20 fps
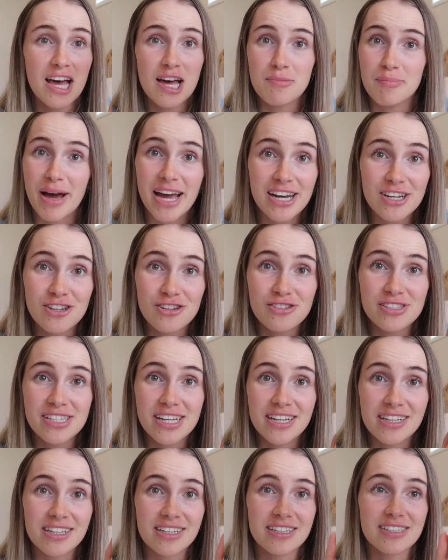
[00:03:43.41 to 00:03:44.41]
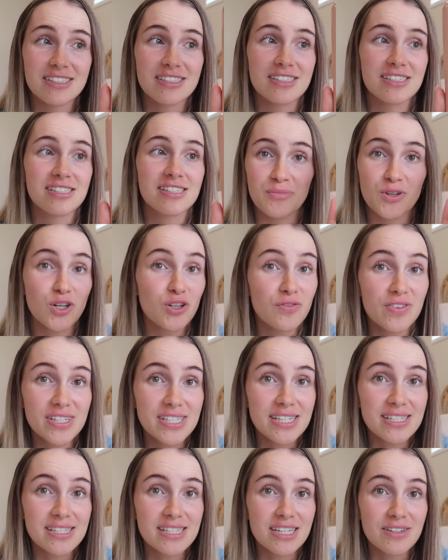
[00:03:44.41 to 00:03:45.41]
made in New Zealand, good for
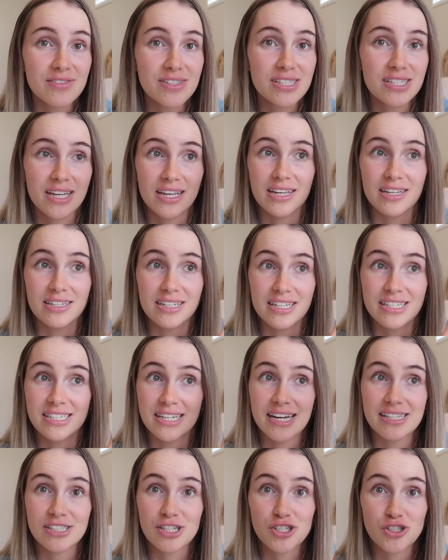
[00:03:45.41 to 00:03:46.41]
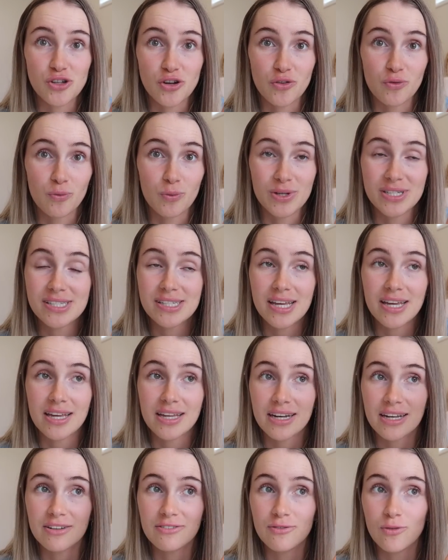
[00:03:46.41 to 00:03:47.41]
sensitive skin, contains a sort of whiskey
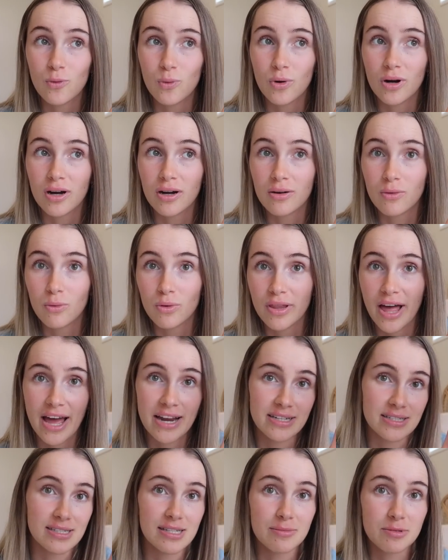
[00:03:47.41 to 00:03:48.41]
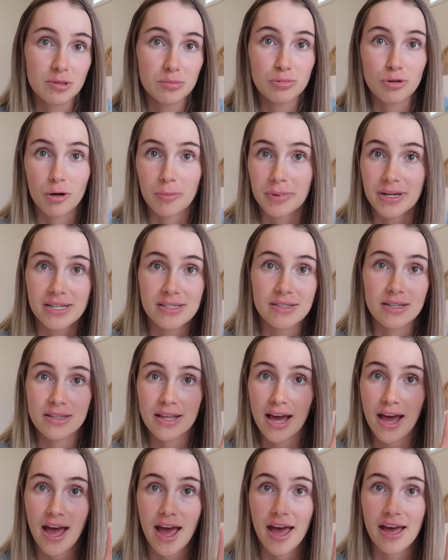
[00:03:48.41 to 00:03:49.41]
in it for all the antiseptic properties that
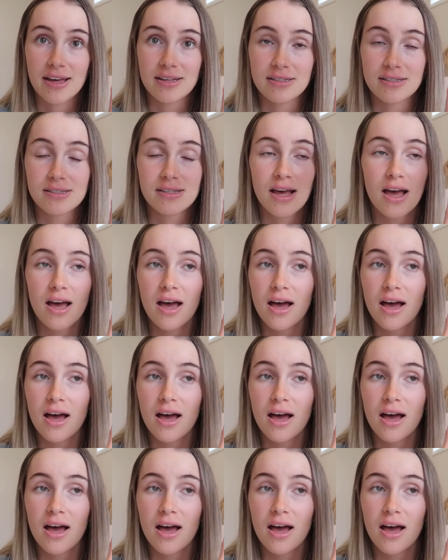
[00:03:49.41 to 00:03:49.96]
that has.